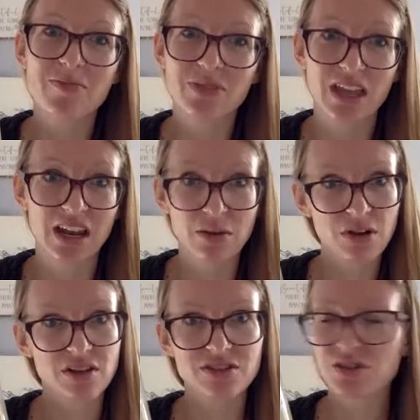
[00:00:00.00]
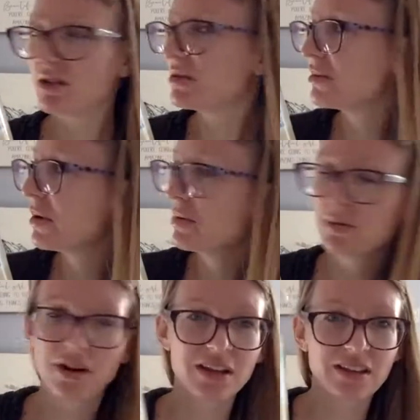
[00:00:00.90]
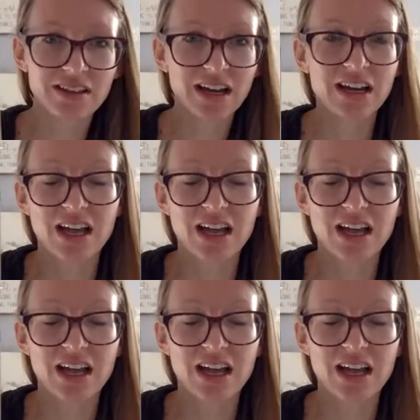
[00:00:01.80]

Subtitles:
Can anyone concentrate with the puppy barking like that?